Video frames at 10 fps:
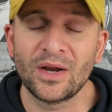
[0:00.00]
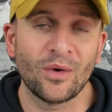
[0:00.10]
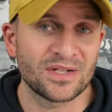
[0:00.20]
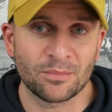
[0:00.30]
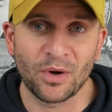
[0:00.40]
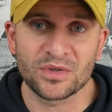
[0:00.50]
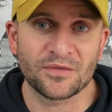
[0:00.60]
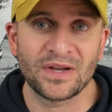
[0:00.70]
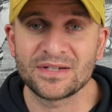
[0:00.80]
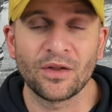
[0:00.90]
Now, I suppose
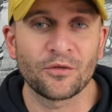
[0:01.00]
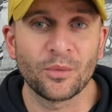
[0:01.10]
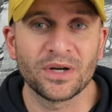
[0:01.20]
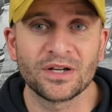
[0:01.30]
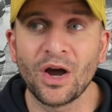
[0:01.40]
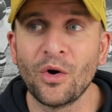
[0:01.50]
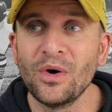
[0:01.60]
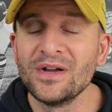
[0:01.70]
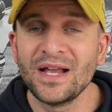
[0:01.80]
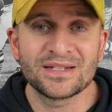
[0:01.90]
if I tell everyone to go,
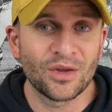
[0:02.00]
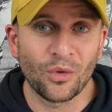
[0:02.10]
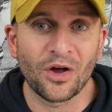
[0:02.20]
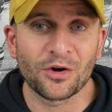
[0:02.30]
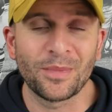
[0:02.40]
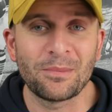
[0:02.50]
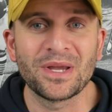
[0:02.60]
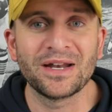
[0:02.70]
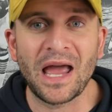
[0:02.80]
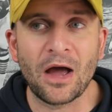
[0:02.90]
it's no longer maybe
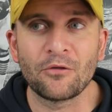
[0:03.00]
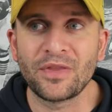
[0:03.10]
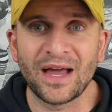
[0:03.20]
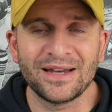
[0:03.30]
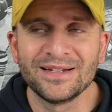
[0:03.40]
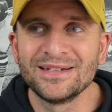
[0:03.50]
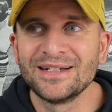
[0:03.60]
going to have that,